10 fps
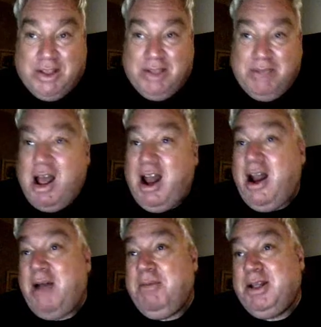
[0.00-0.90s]
is
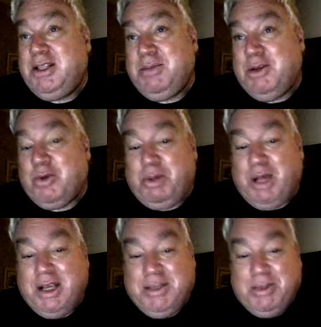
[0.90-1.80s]
not meant to be a
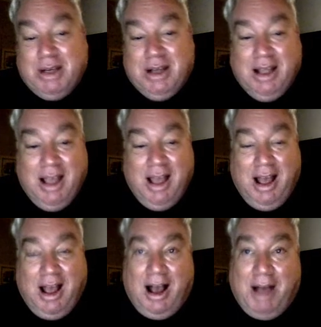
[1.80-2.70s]
replacement,
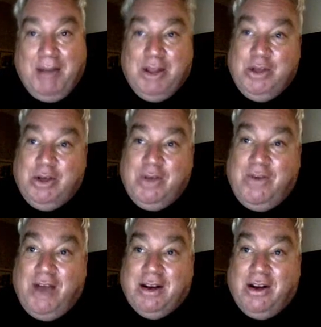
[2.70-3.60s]
and you can
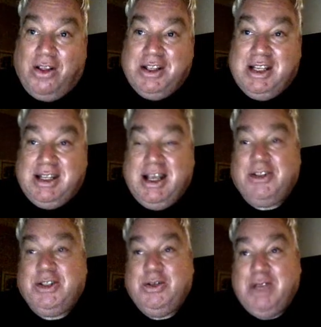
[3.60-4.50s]
find all the
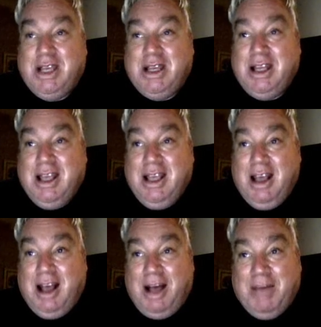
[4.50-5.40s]
details you need
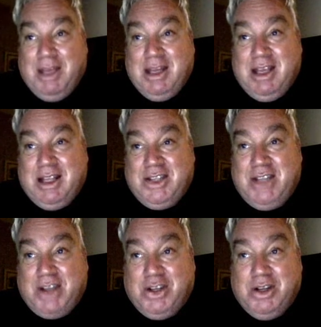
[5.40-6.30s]
in each
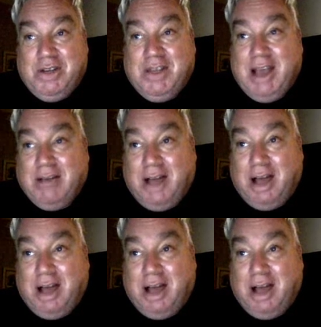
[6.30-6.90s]
section of the outline.